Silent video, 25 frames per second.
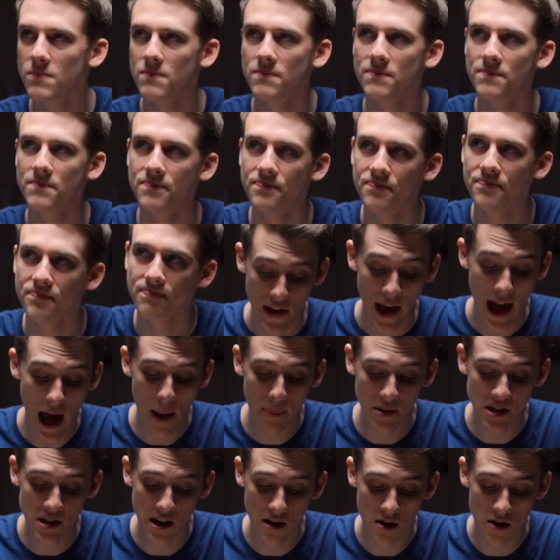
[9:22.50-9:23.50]
Really? The
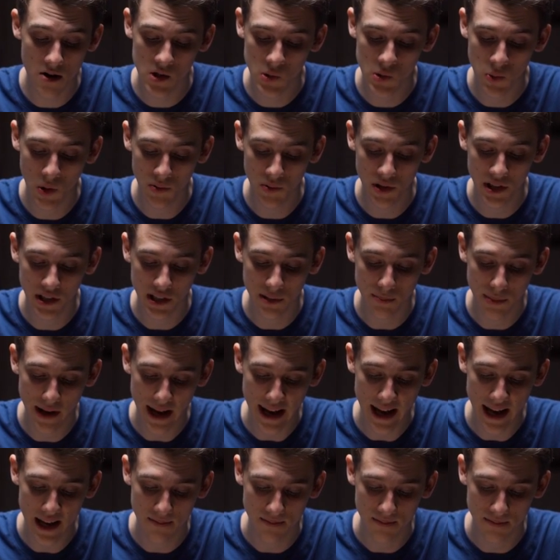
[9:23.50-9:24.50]
habaneros were really
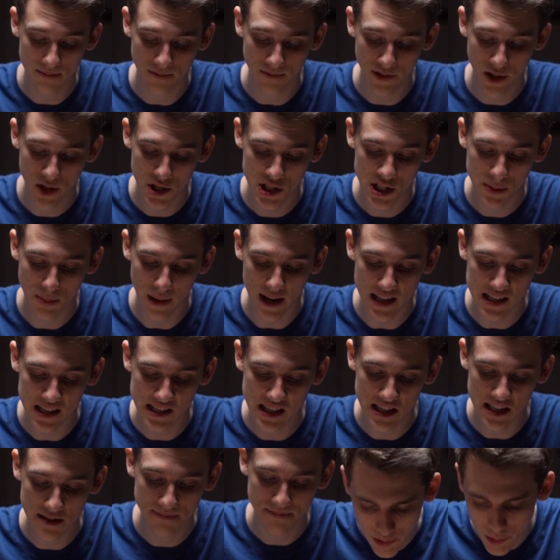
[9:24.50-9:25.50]
bad. Very
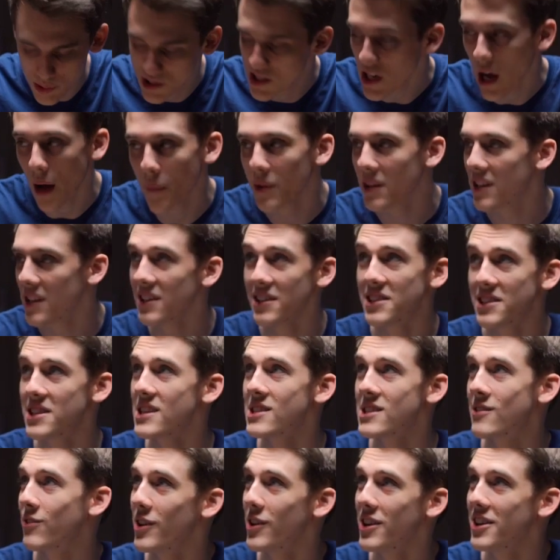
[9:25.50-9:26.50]
spicy. Wasabi didn't
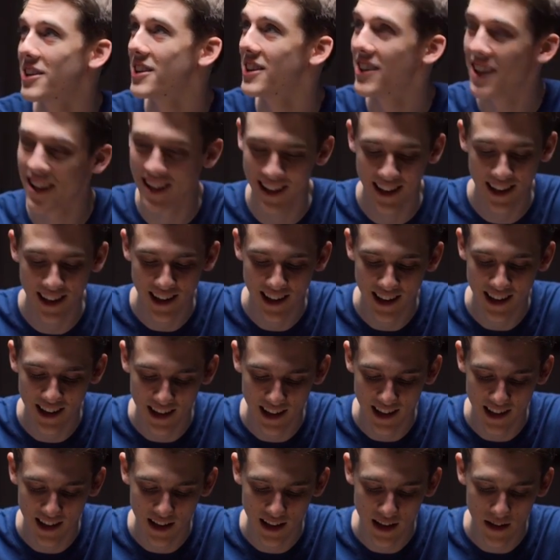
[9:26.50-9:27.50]
taste very
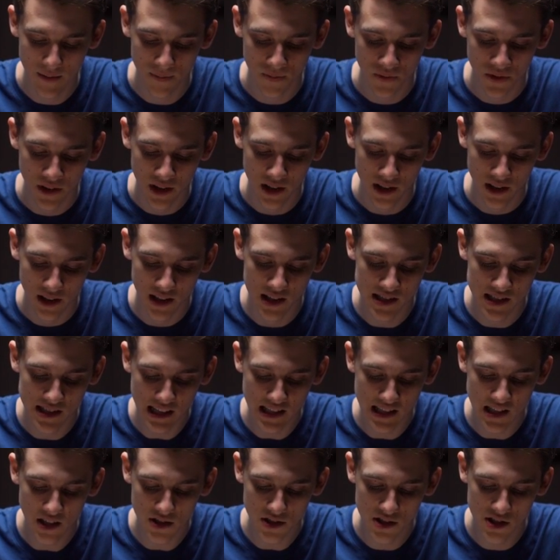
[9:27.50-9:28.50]
good. Because
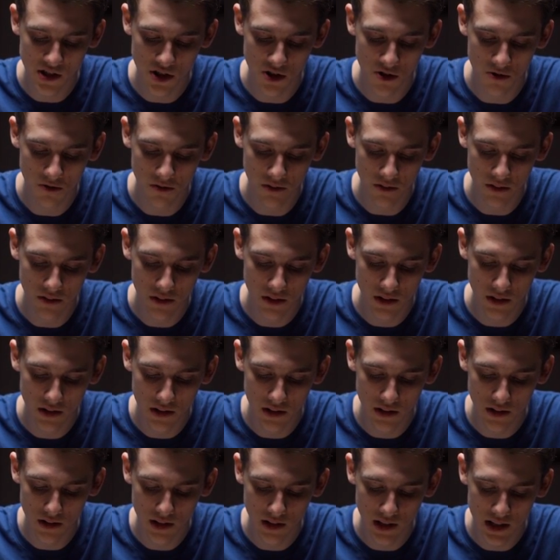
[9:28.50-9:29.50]
it's
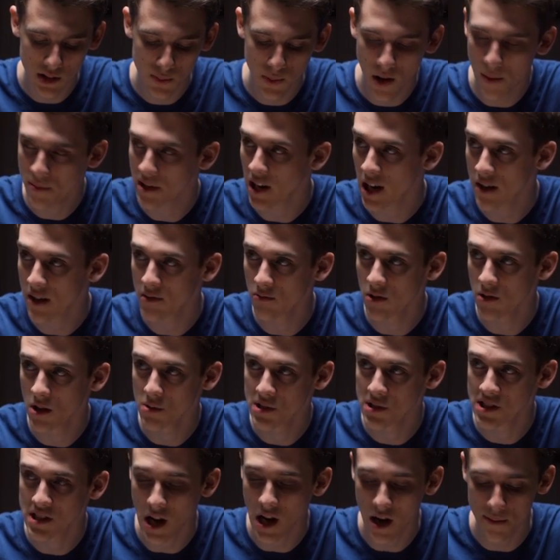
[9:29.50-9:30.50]
probably not even real
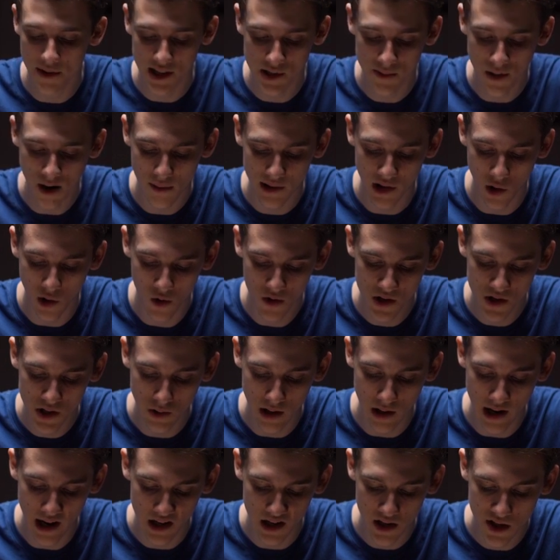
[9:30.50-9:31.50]
wasabi. It's probably
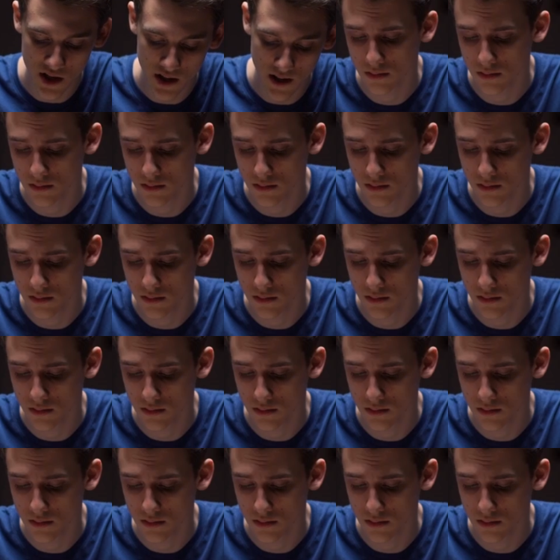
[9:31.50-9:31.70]
horseradish.